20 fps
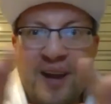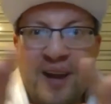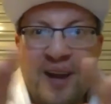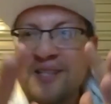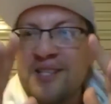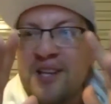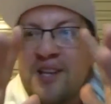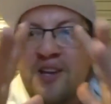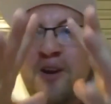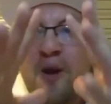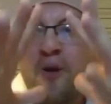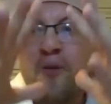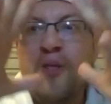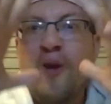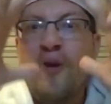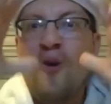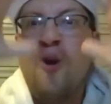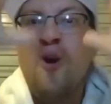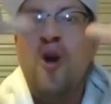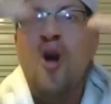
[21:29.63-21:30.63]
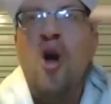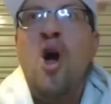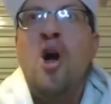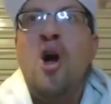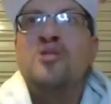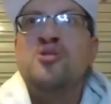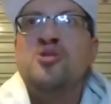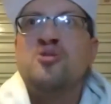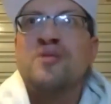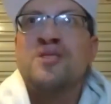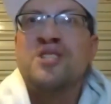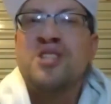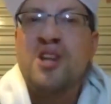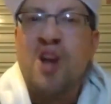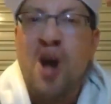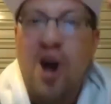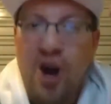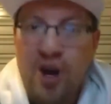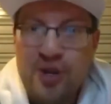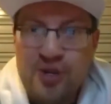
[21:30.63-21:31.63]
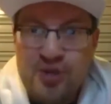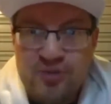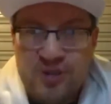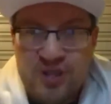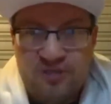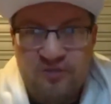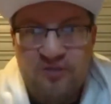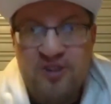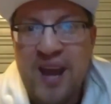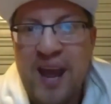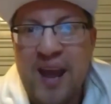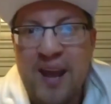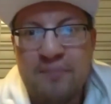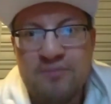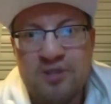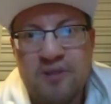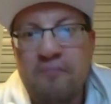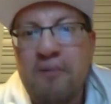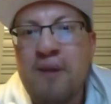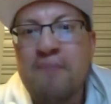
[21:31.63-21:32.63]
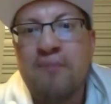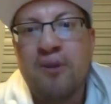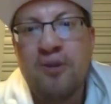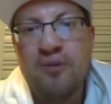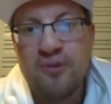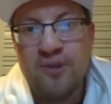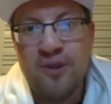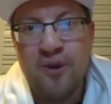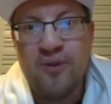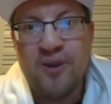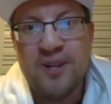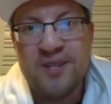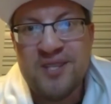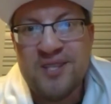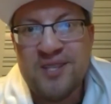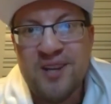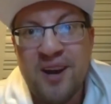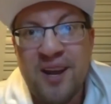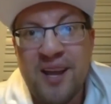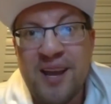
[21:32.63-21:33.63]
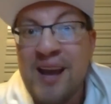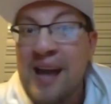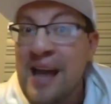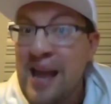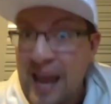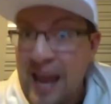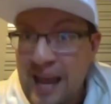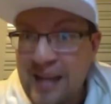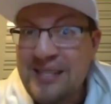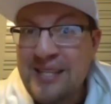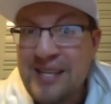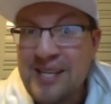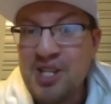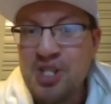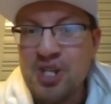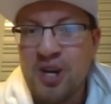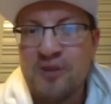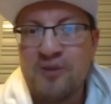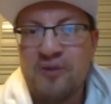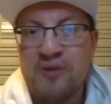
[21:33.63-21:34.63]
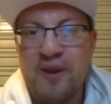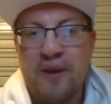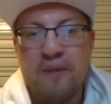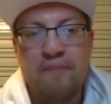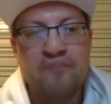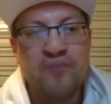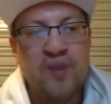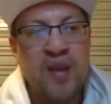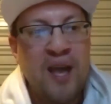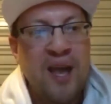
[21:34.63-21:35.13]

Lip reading: Next thing you know, there are hundreds and hundreds of names of people who learn and study and teach under him.